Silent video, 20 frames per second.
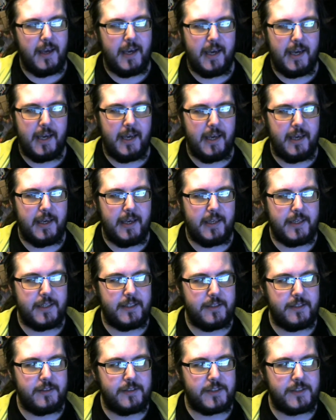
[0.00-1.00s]

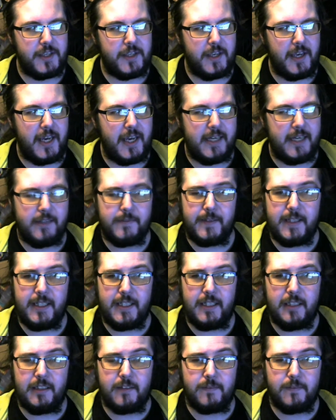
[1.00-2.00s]
and have a
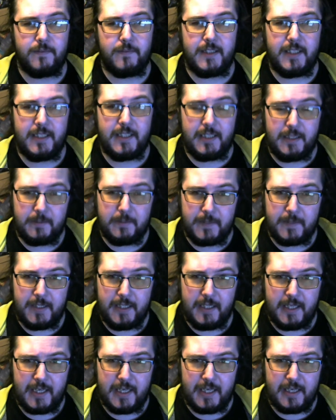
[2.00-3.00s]
lovely
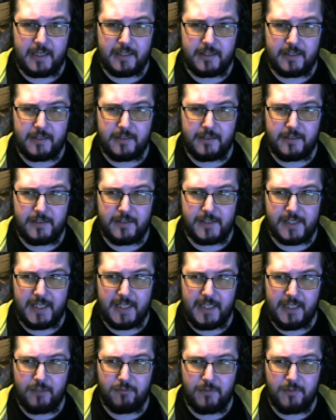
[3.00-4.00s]
evening and
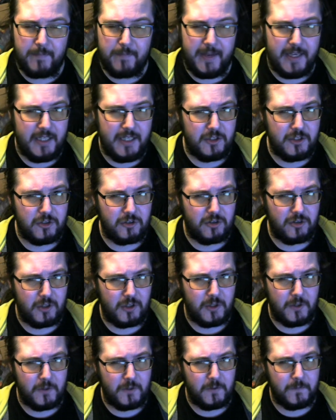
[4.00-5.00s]
a remainder
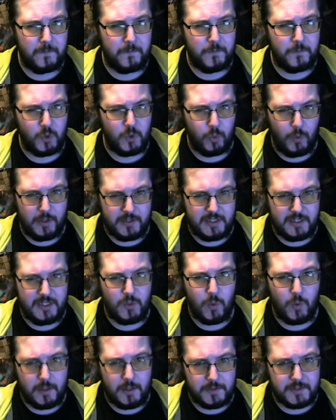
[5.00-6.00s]
of
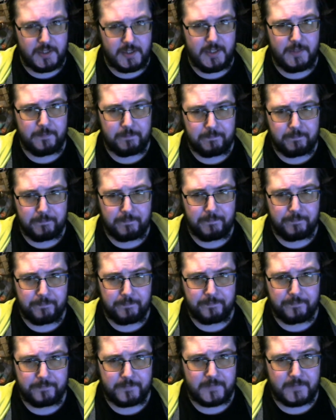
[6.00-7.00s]
2020,
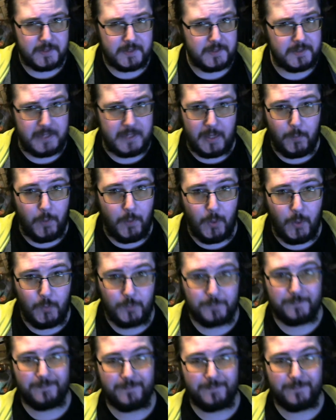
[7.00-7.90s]
because I won't.